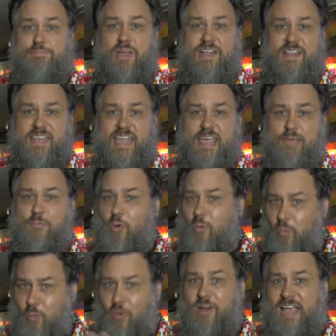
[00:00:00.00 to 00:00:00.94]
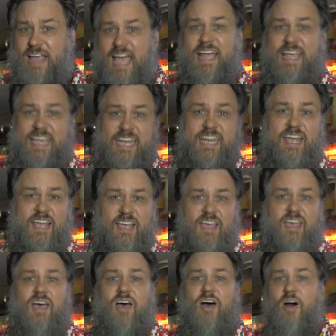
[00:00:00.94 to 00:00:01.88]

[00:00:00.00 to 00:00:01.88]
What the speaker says: but they will work on getting